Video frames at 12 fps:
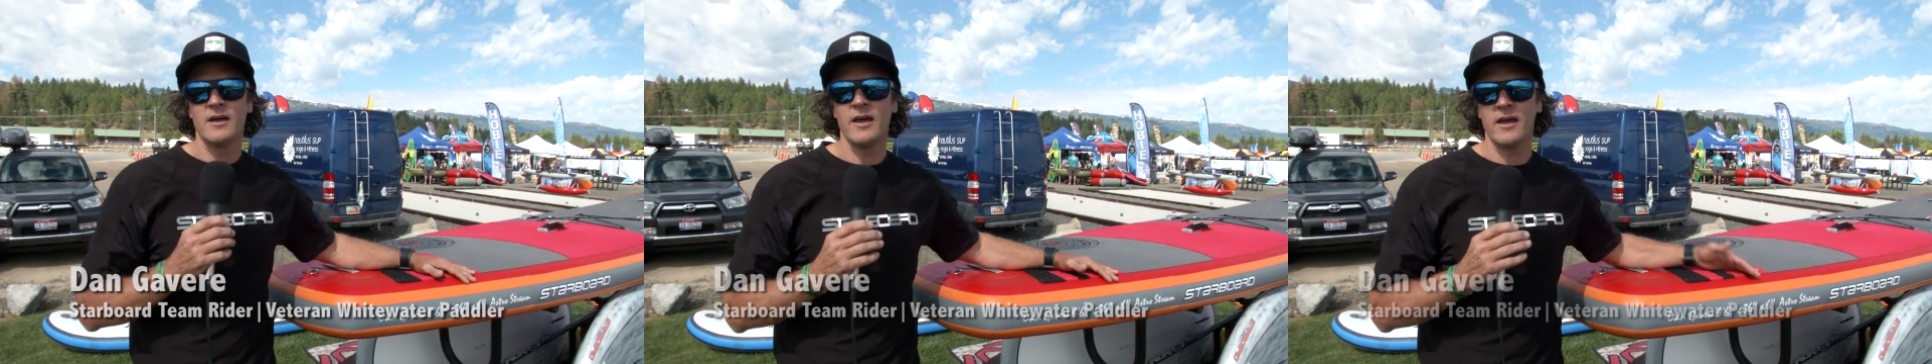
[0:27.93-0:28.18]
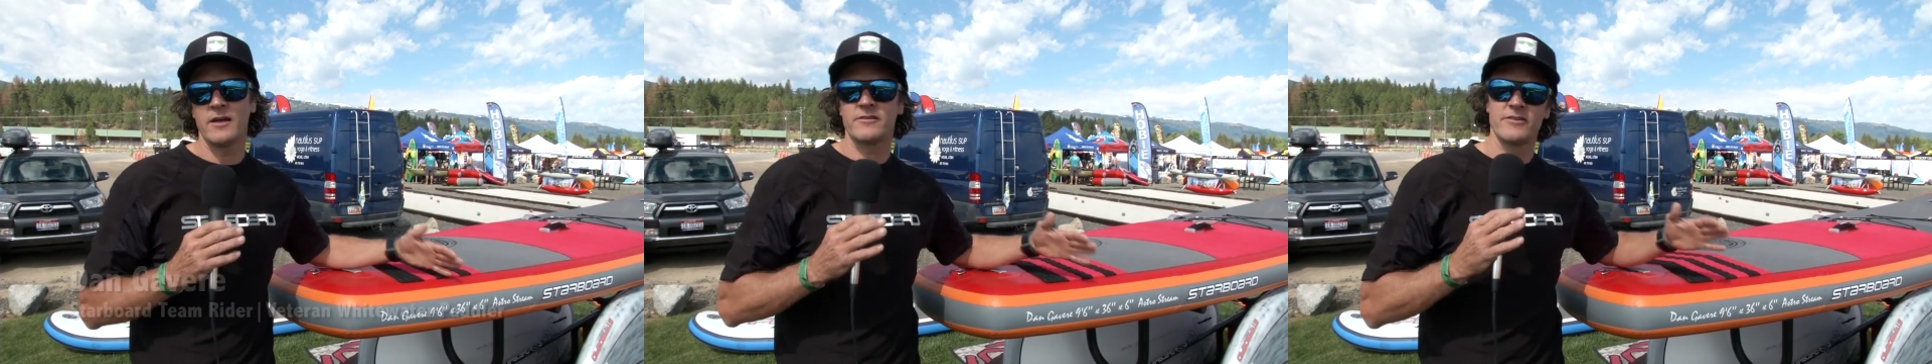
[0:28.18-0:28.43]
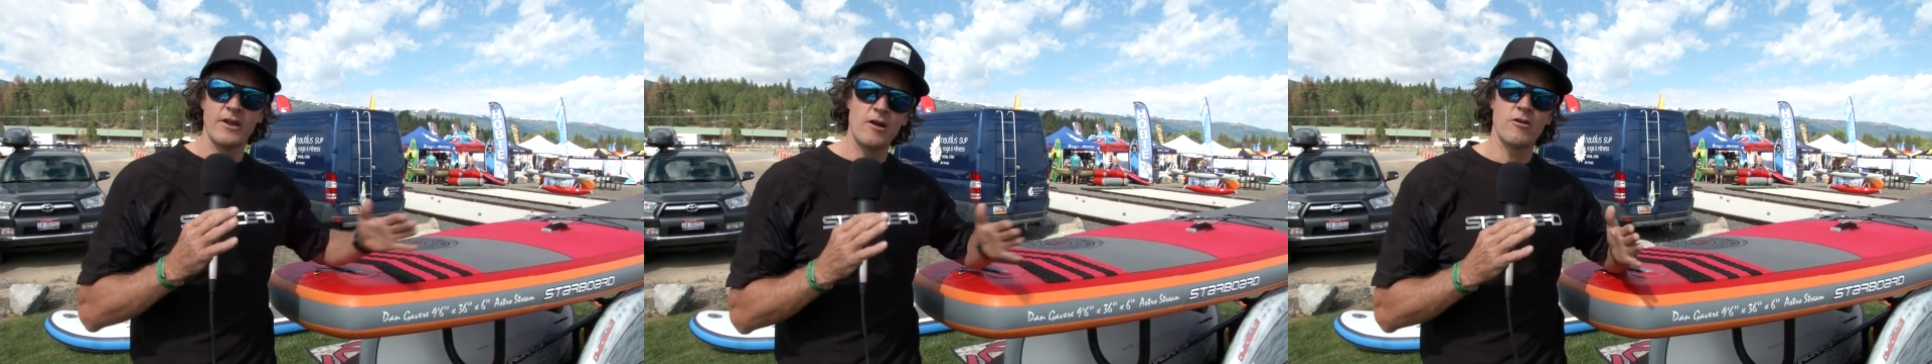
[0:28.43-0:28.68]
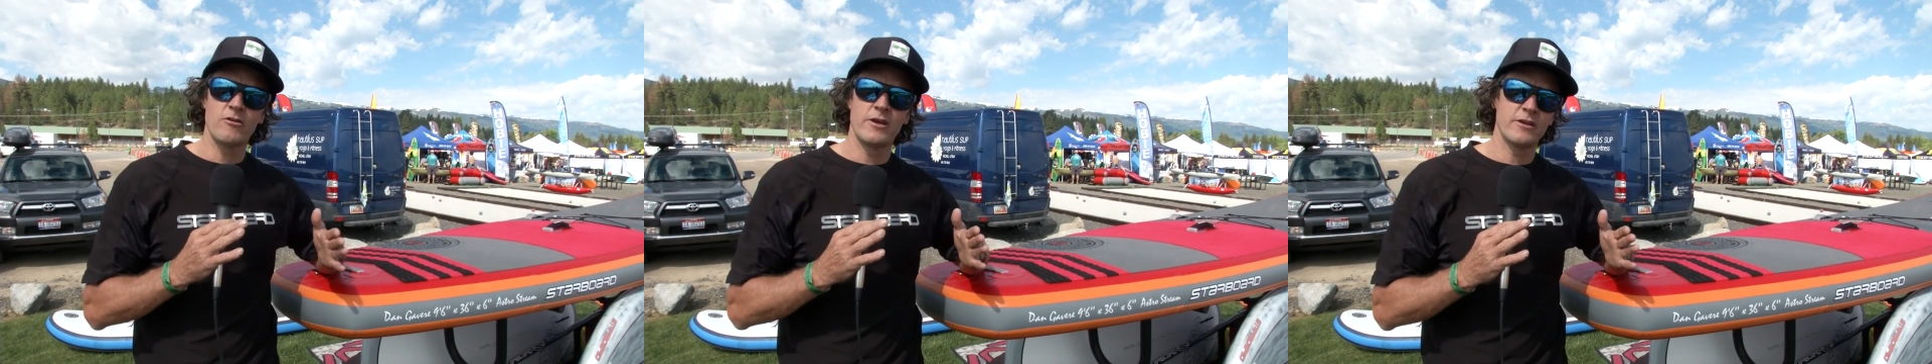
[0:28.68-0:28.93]
and
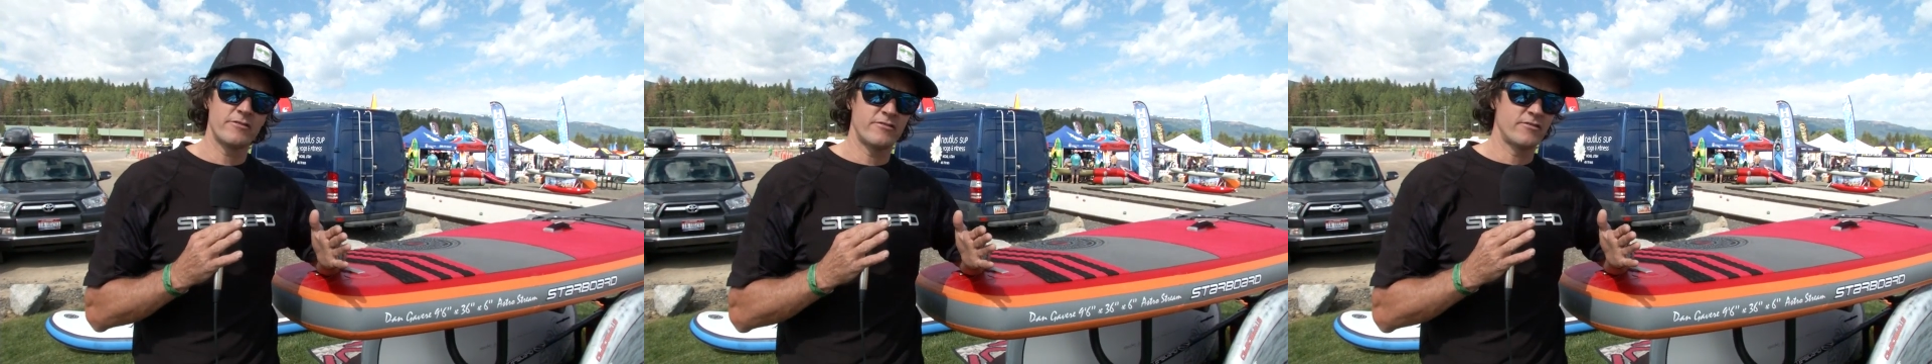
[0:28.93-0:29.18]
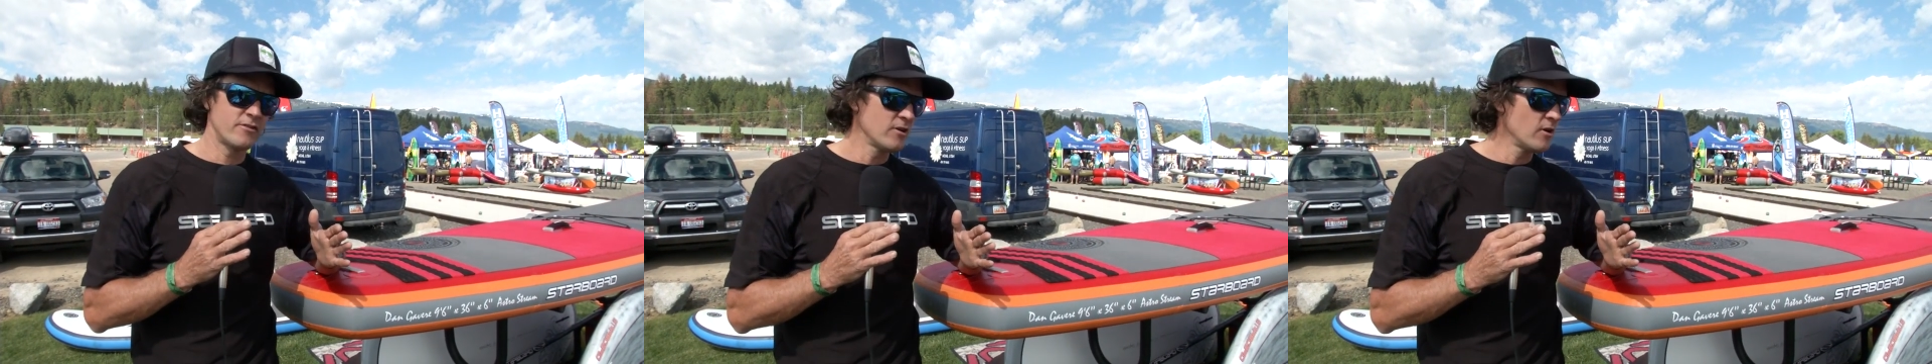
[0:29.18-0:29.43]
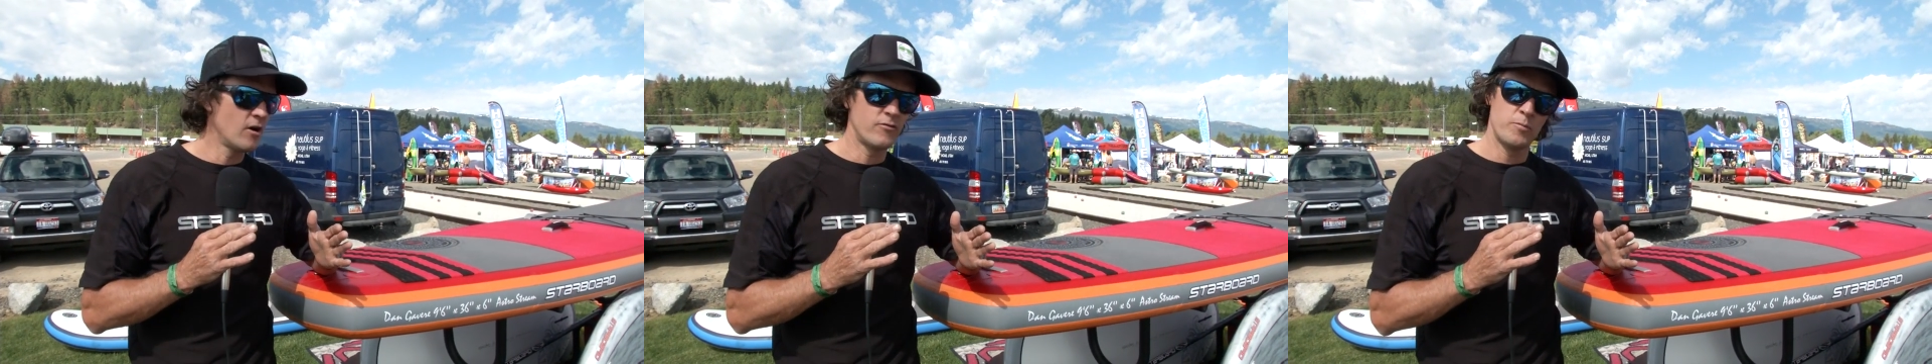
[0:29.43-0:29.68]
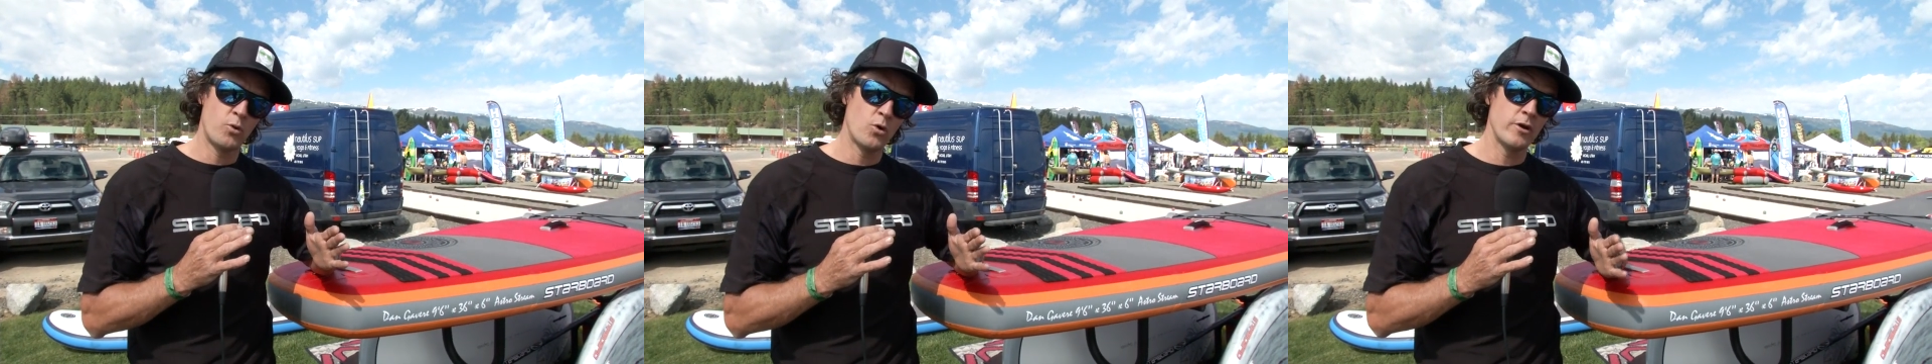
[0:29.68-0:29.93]
narrowness of
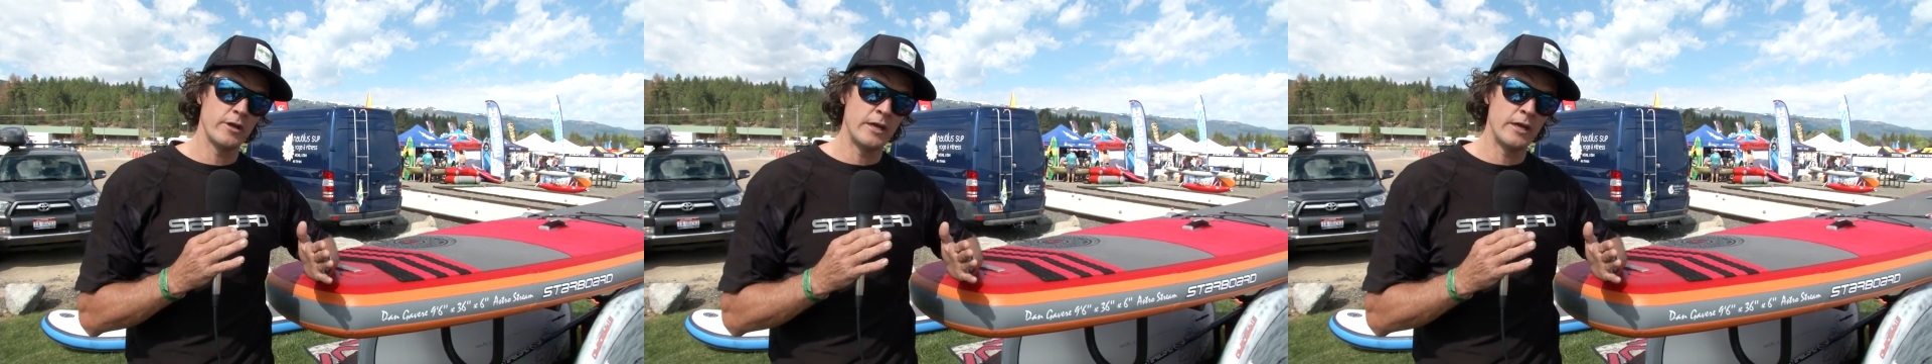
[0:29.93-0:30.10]
a board